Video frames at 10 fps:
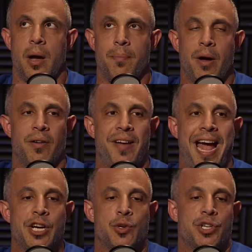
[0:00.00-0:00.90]
amount of
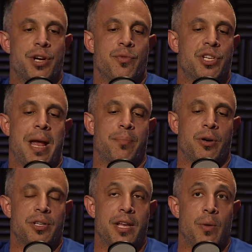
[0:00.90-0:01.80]
androgen
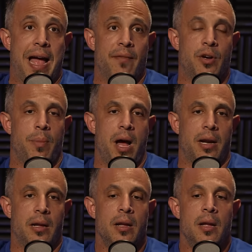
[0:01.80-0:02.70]
receptors that you have in your body.